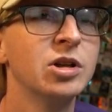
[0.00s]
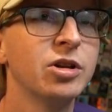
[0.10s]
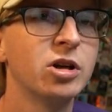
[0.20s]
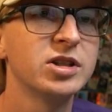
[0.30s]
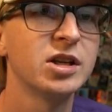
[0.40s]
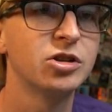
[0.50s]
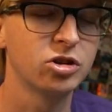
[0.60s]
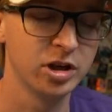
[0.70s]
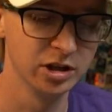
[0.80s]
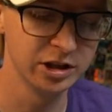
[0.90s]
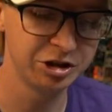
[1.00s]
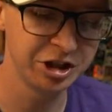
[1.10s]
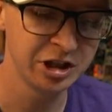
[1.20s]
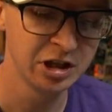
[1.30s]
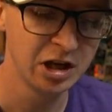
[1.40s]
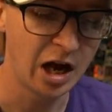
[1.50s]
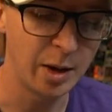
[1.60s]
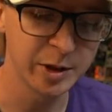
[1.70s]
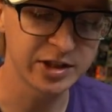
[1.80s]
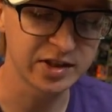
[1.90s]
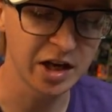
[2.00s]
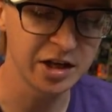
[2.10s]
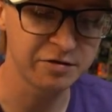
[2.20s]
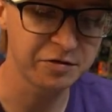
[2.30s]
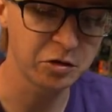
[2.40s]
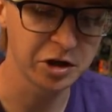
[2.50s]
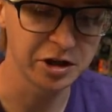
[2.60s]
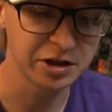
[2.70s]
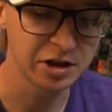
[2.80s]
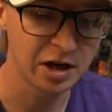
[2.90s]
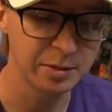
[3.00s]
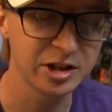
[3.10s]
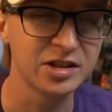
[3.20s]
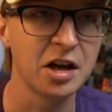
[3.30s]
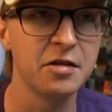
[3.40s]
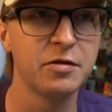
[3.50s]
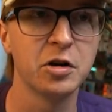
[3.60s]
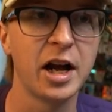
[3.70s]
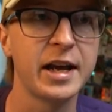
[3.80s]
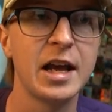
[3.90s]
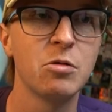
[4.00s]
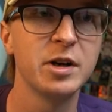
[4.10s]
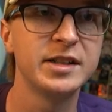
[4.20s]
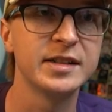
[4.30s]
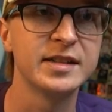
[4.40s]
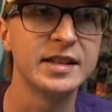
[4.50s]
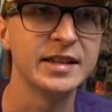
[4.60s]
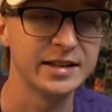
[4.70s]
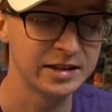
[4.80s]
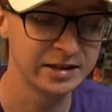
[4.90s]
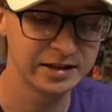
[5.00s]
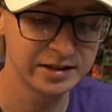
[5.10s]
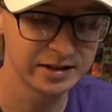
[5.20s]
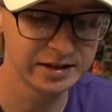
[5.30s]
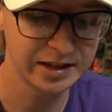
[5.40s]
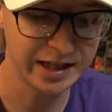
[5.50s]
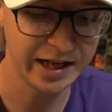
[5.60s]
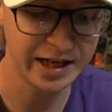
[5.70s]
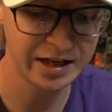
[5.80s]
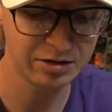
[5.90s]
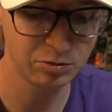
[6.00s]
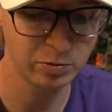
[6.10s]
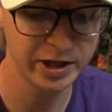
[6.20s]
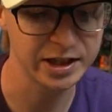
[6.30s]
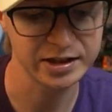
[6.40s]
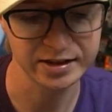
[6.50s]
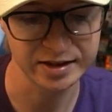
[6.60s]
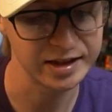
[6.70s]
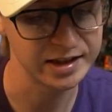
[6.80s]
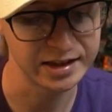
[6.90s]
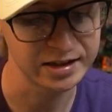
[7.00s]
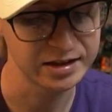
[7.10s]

Thoughts on Trilogy? I'm excited for it. I'm excited for it. I can't wait to see it. Can't wait to see it.